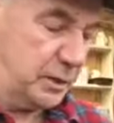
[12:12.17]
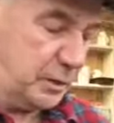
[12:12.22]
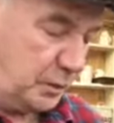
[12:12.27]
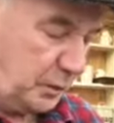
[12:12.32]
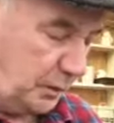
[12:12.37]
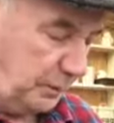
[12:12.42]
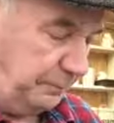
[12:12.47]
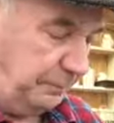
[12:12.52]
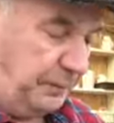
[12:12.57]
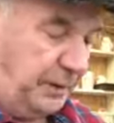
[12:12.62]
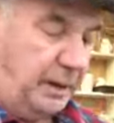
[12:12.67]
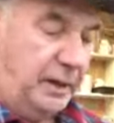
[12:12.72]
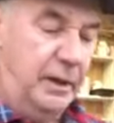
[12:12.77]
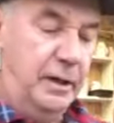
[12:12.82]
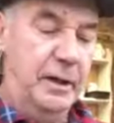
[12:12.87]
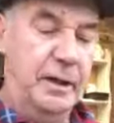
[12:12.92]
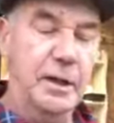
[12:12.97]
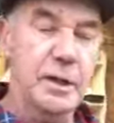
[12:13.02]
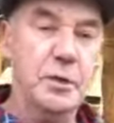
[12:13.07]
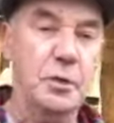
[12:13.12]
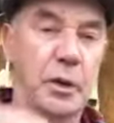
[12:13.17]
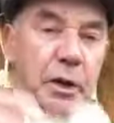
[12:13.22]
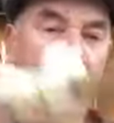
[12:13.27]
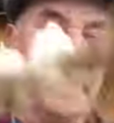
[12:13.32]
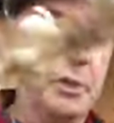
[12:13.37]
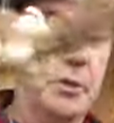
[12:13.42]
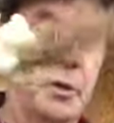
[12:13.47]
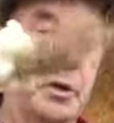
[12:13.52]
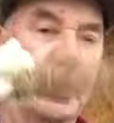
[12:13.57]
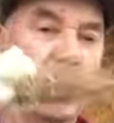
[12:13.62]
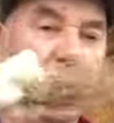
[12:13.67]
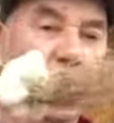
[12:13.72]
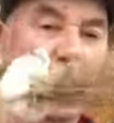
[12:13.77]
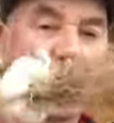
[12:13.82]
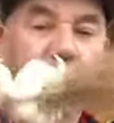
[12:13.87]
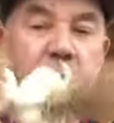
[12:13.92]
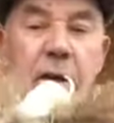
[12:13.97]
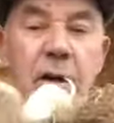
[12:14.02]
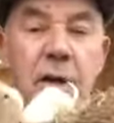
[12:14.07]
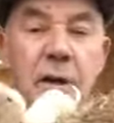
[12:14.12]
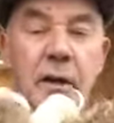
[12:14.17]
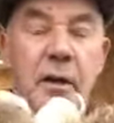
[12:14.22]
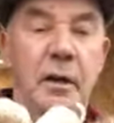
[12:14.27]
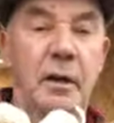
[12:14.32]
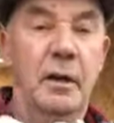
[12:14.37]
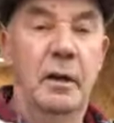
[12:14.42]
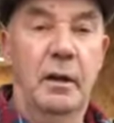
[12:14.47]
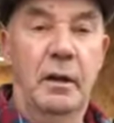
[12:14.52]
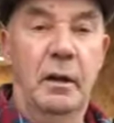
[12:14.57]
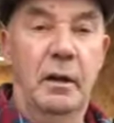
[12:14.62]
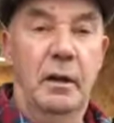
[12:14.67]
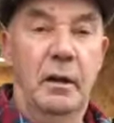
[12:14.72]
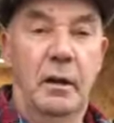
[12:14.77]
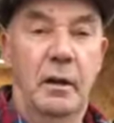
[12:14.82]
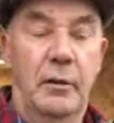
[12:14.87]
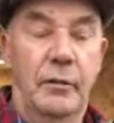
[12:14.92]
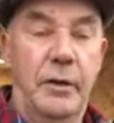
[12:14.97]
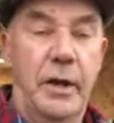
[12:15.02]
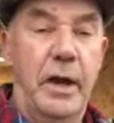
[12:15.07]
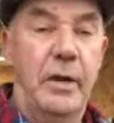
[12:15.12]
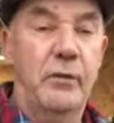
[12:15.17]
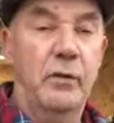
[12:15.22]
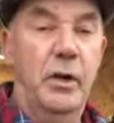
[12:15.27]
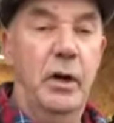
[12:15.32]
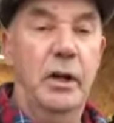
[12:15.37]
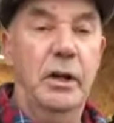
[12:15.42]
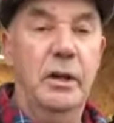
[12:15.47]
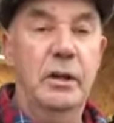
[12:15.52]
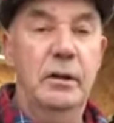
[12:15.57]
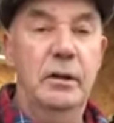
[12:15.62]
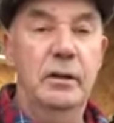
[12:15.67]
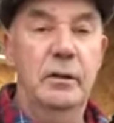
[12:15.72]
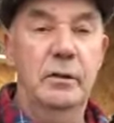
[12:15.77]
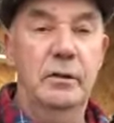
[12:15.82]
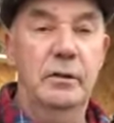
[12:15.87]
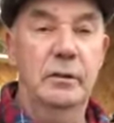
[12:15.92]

So this is our next one. Now, if you haven't got any